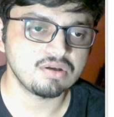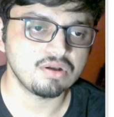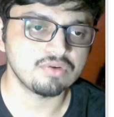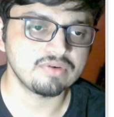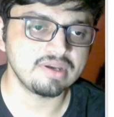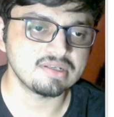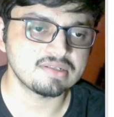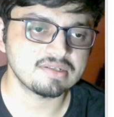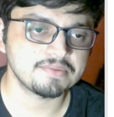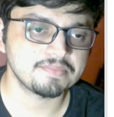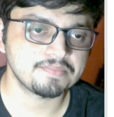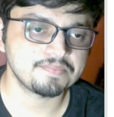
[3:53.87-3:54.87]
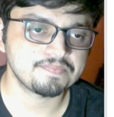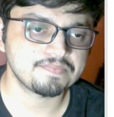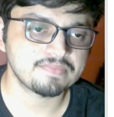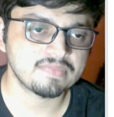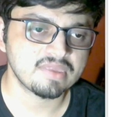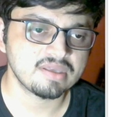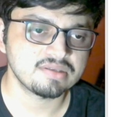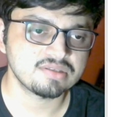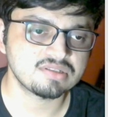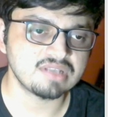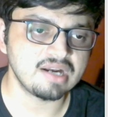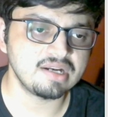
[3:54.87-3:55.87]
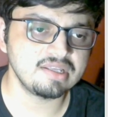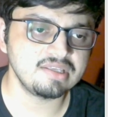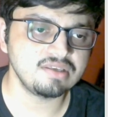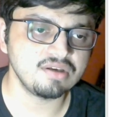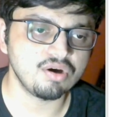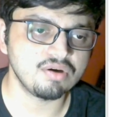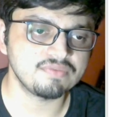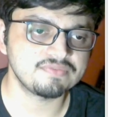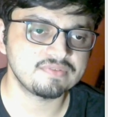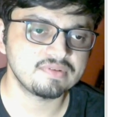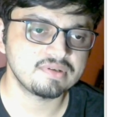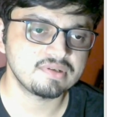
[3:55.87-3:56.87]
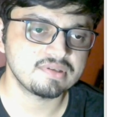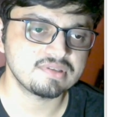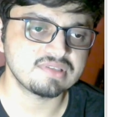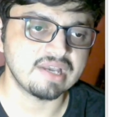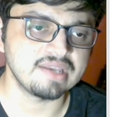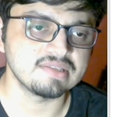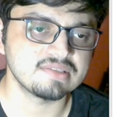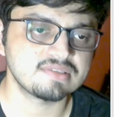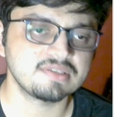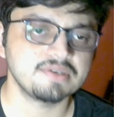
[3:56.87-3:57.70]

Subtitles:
All right, study of science.